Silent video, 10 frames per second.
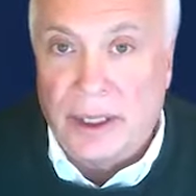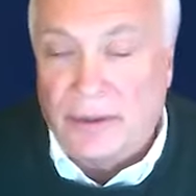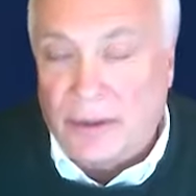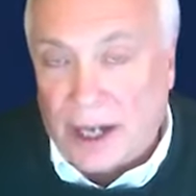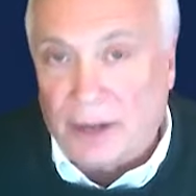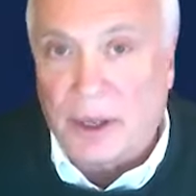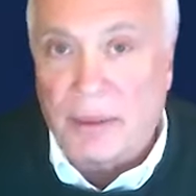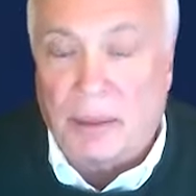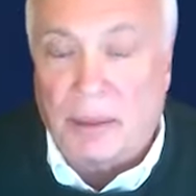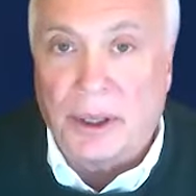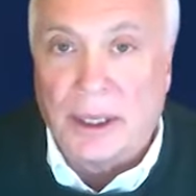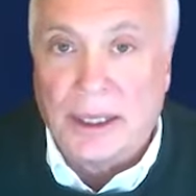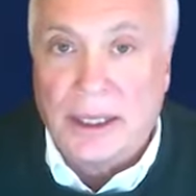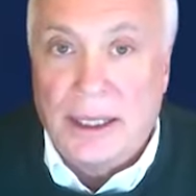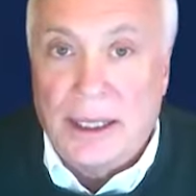faculty member,
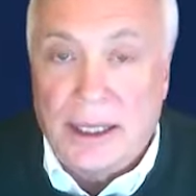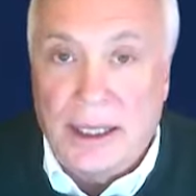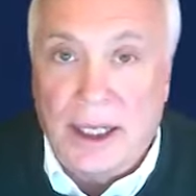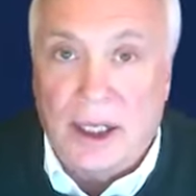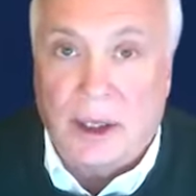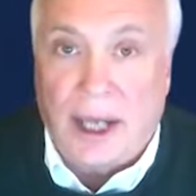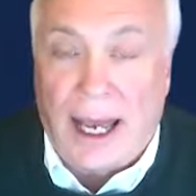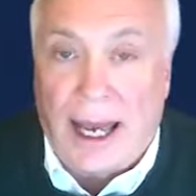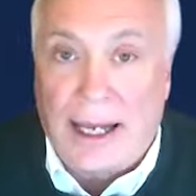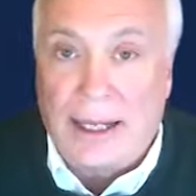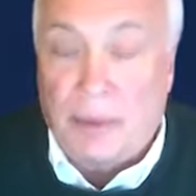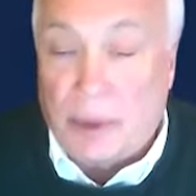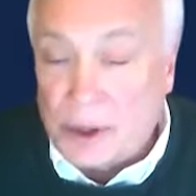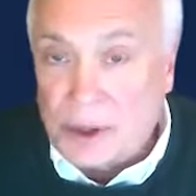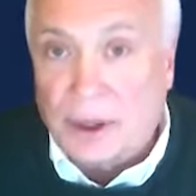need to add
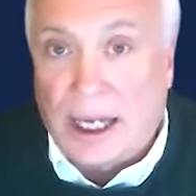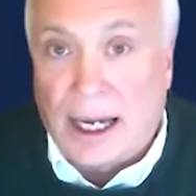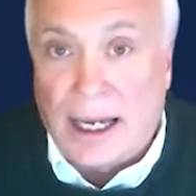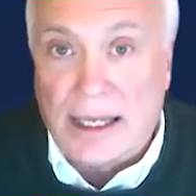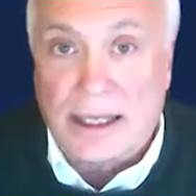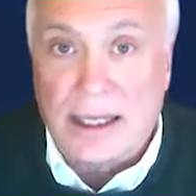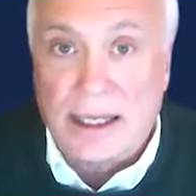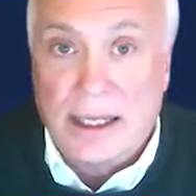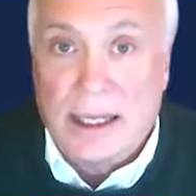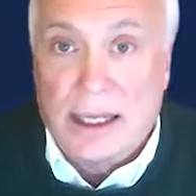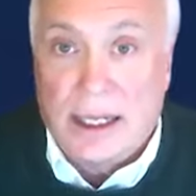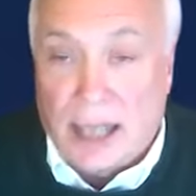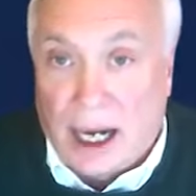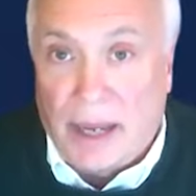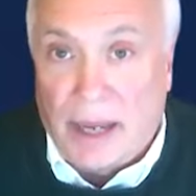personalized
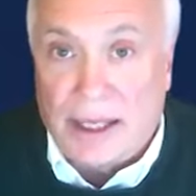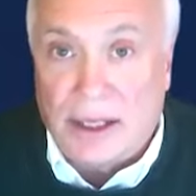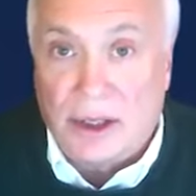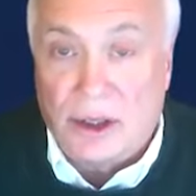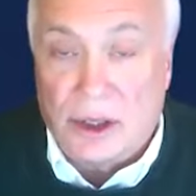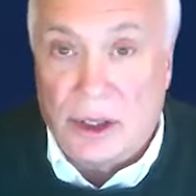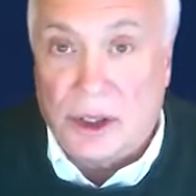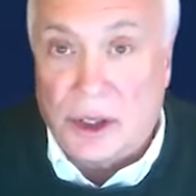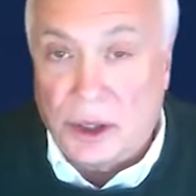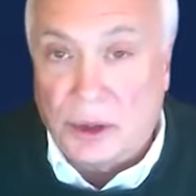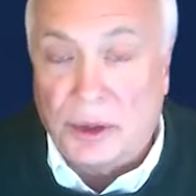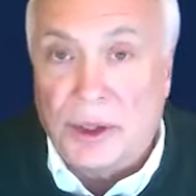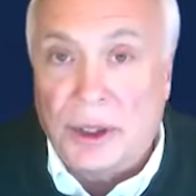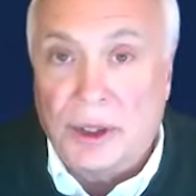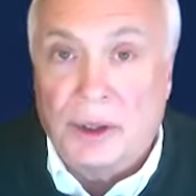comments to your
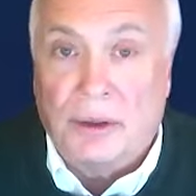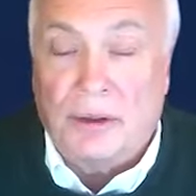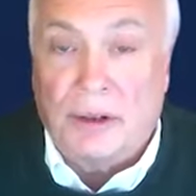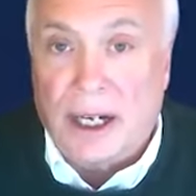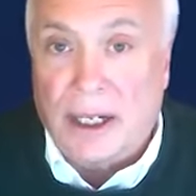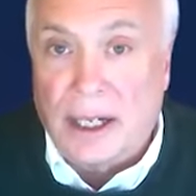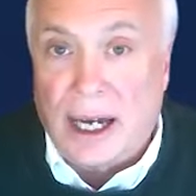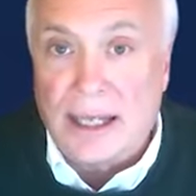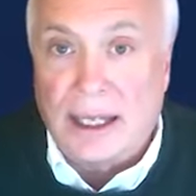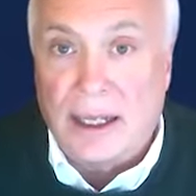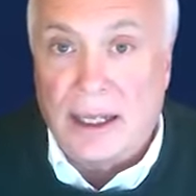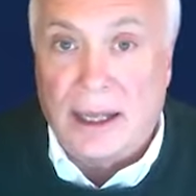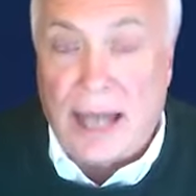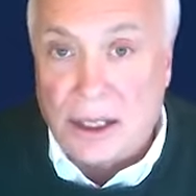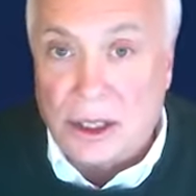student, recognizing
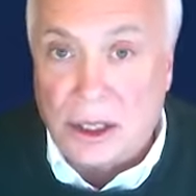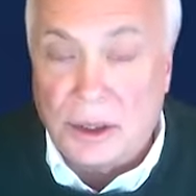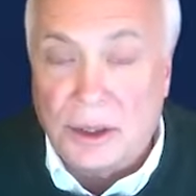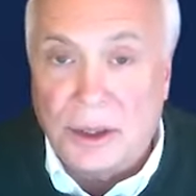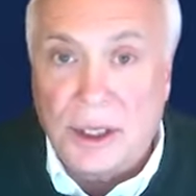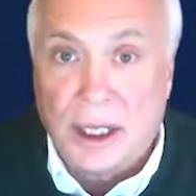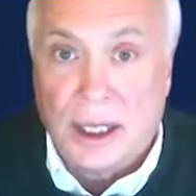that student's